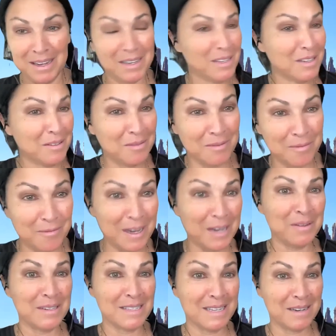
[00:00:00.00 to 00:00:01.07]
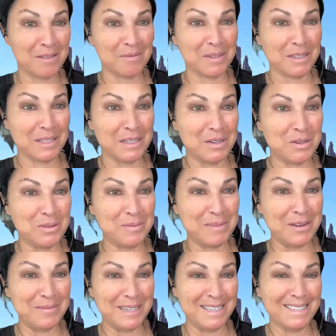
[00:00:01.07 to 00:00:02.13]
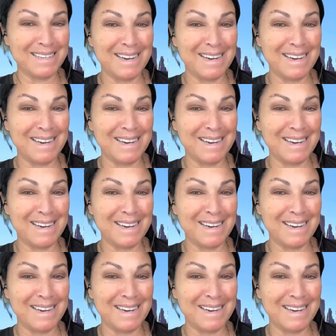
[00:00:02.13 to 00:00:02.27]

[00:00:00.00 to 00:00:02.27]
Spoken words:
you found us at a really cool moment.